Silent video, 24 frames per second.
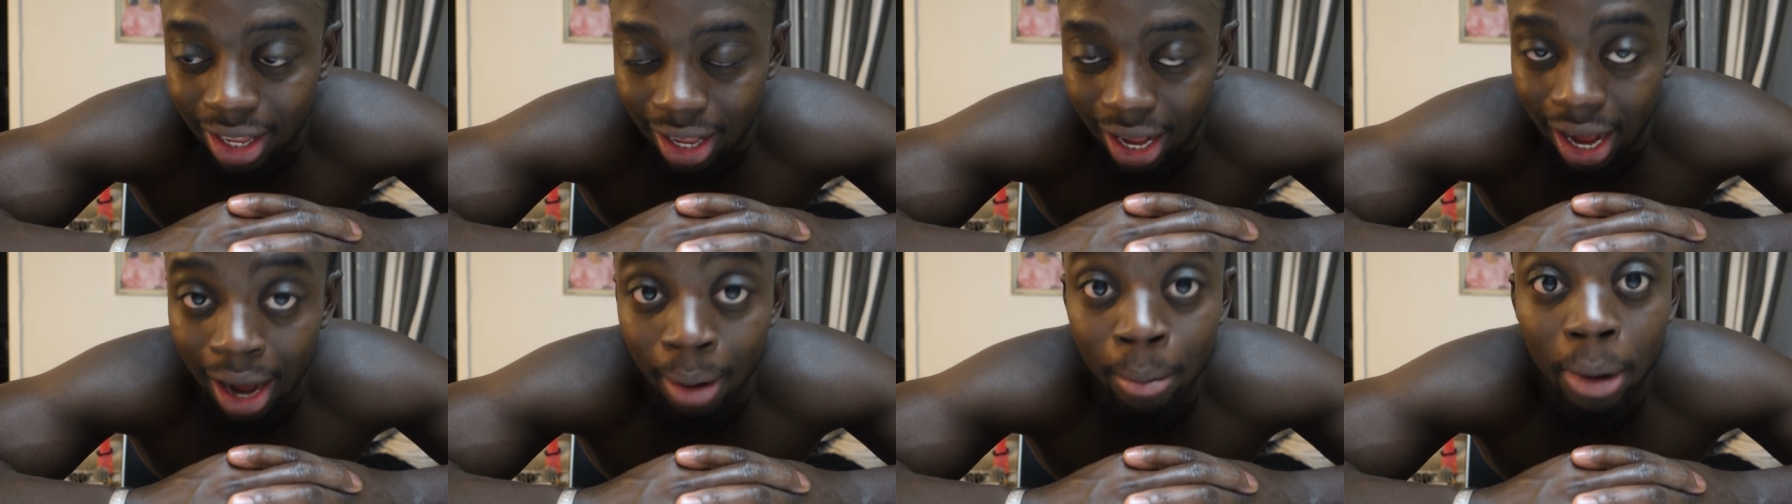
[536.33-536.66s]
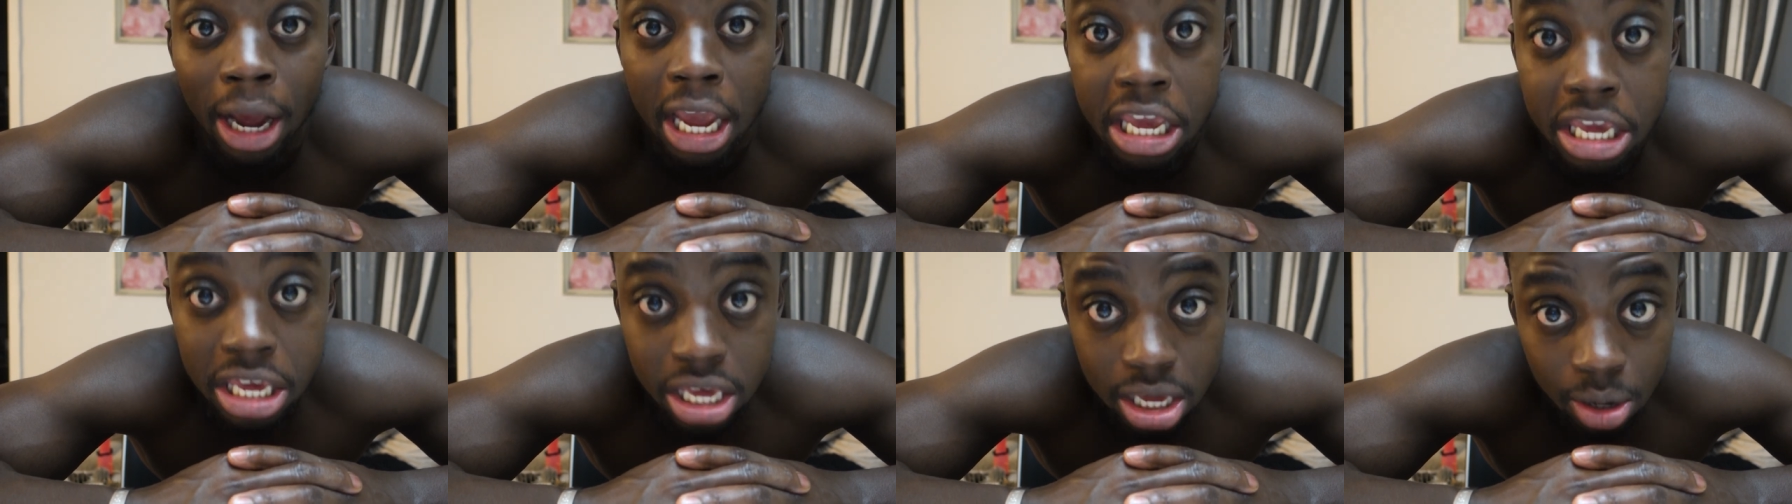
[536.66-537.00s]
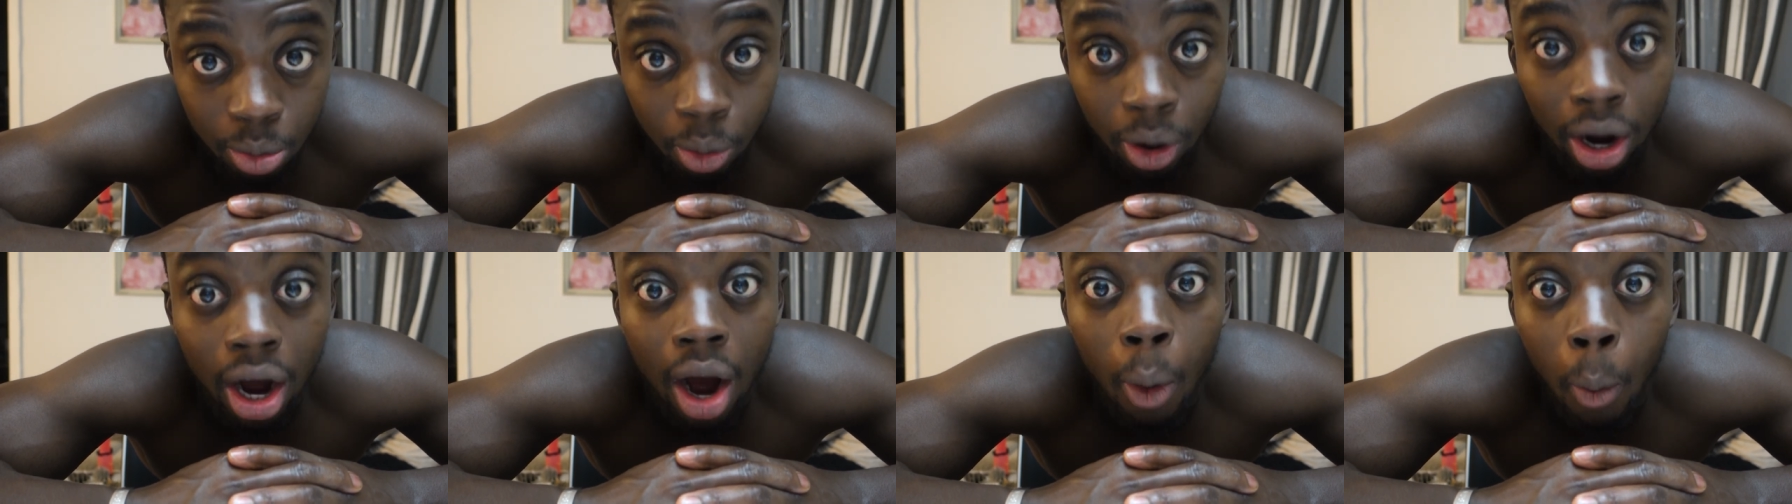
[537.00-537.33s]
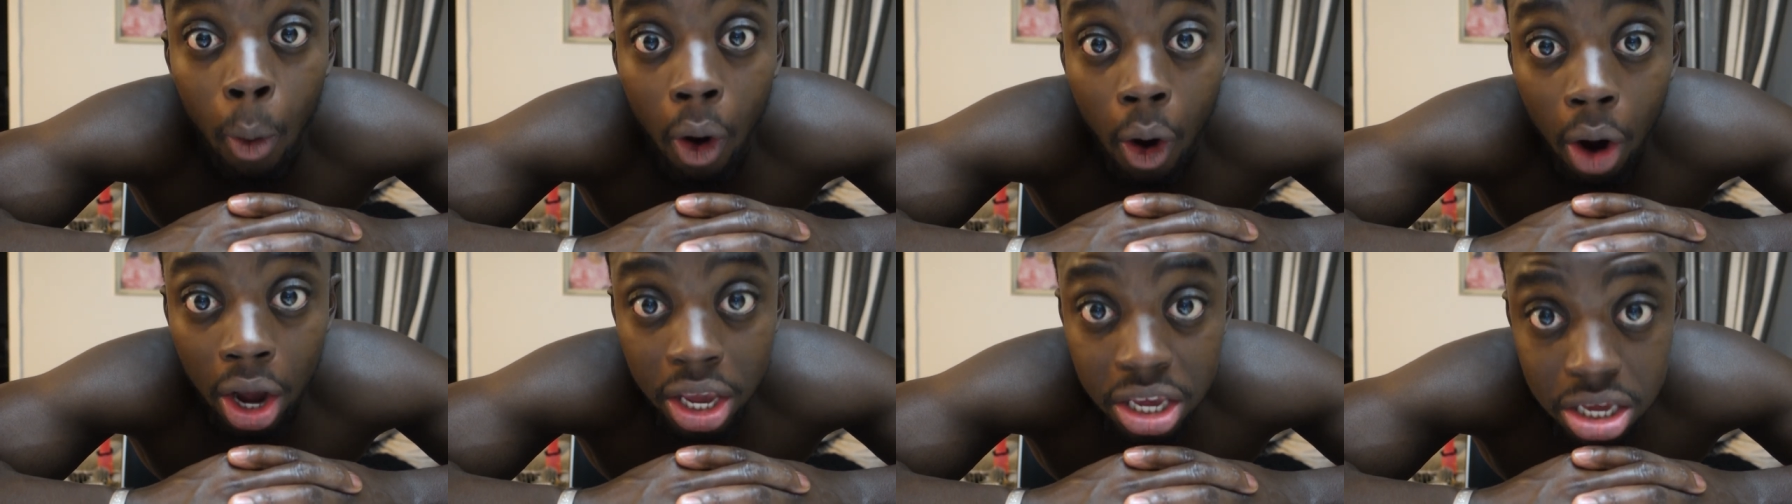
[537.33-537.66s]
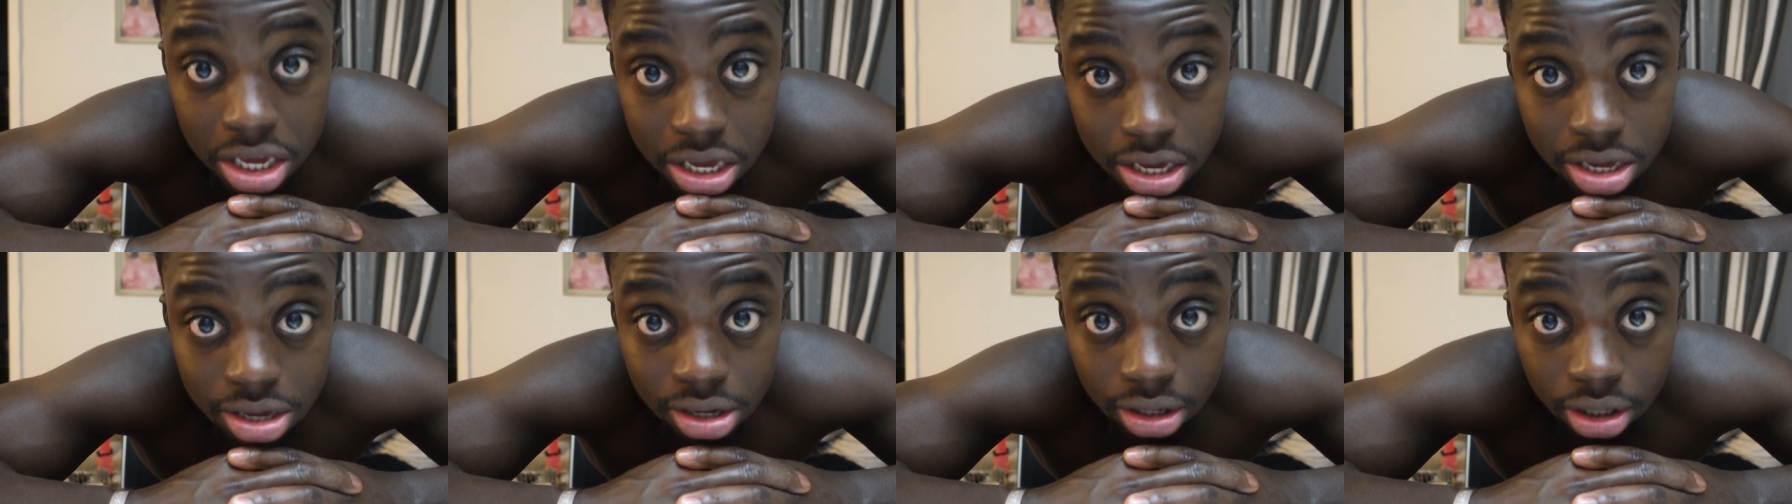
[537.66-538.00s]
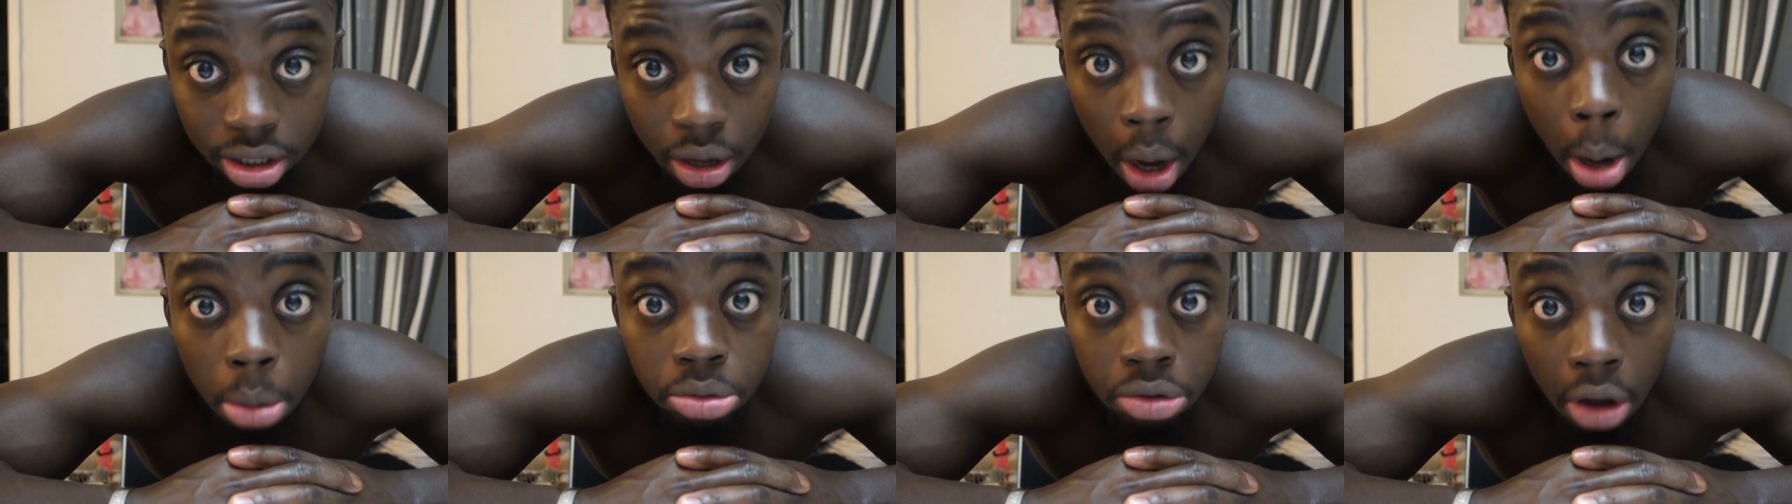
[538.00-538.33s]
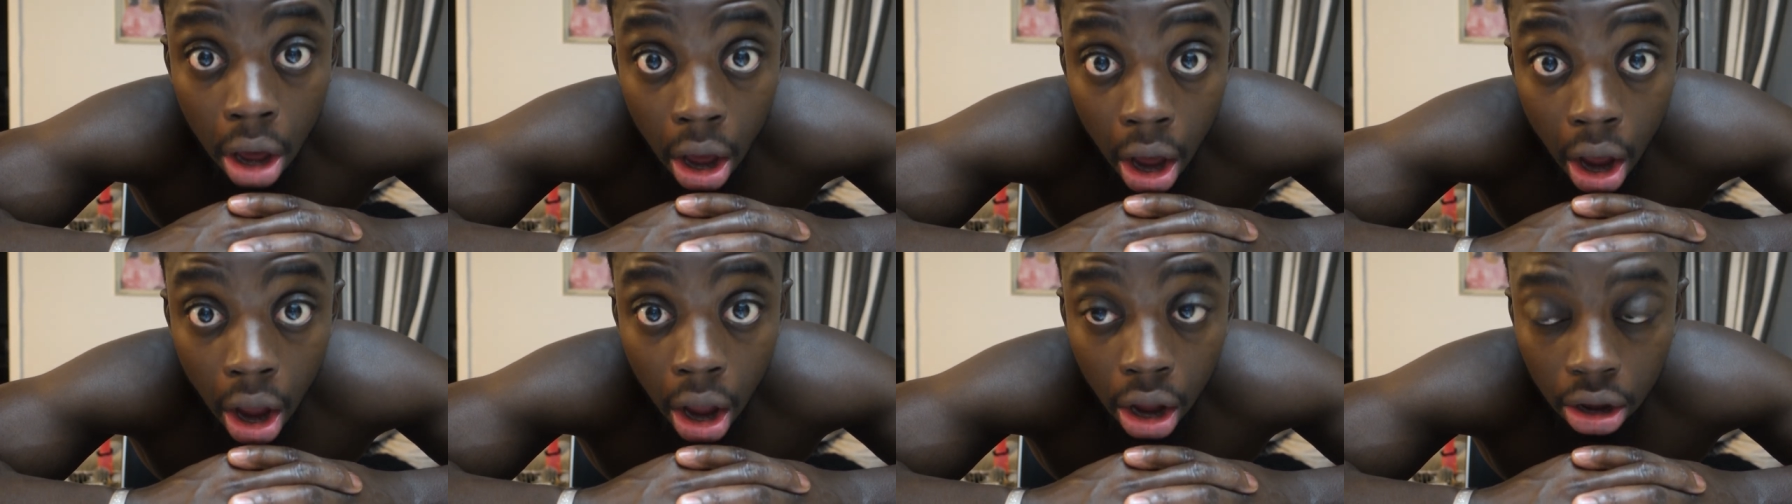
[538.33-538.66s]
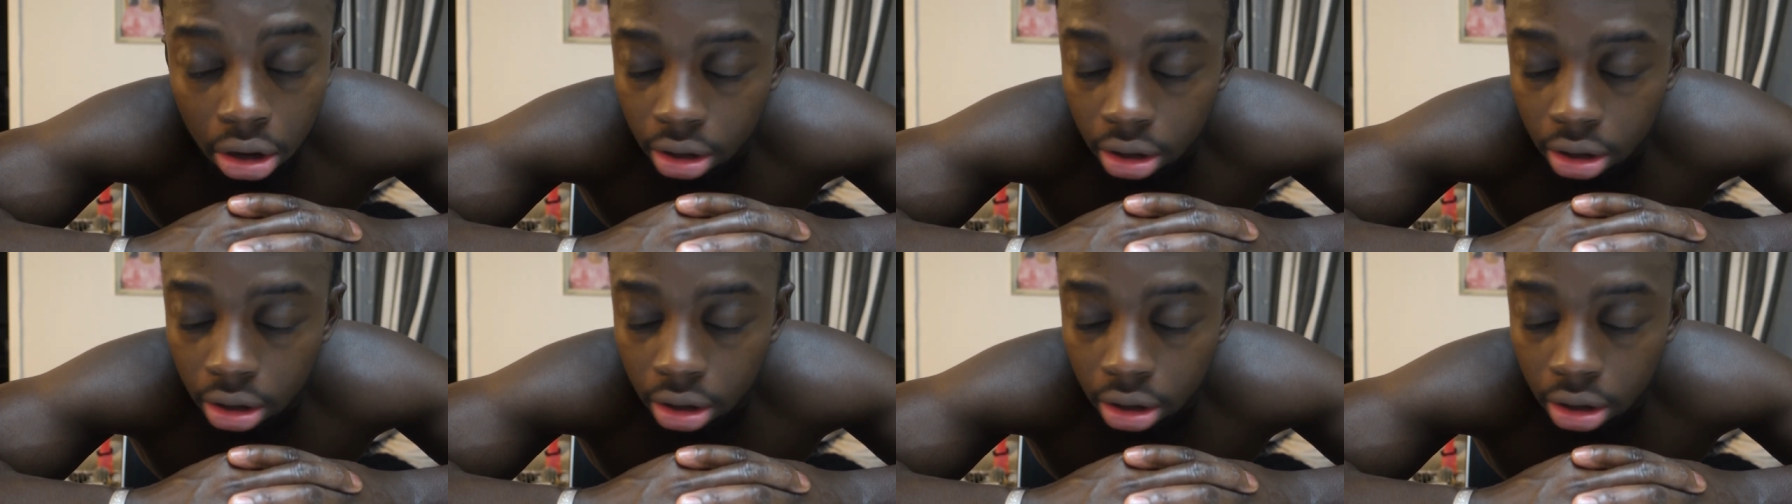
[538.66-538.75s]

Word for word: I'ma eat what I want to eat. You know what I'm